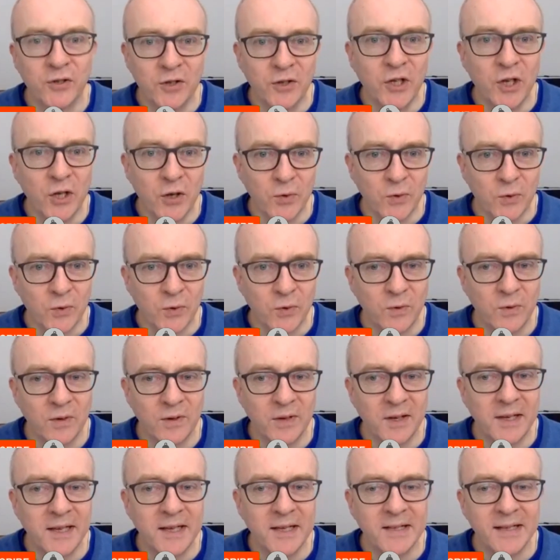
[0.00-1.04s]
you
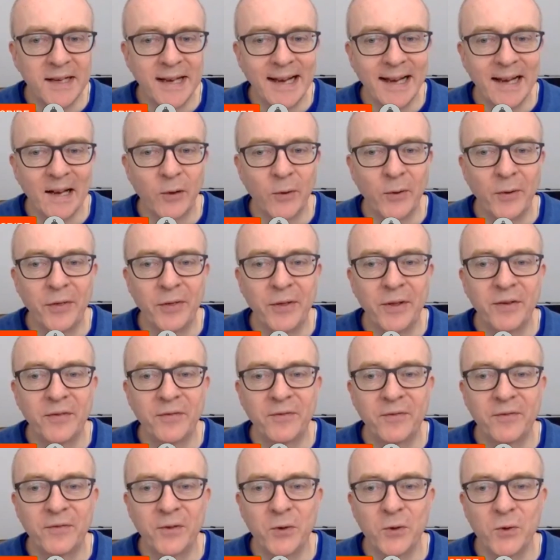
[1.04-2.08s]
eat healthy
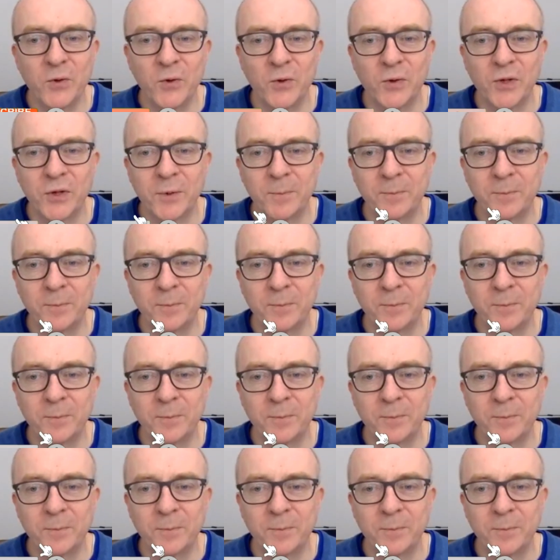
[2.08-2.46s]
food?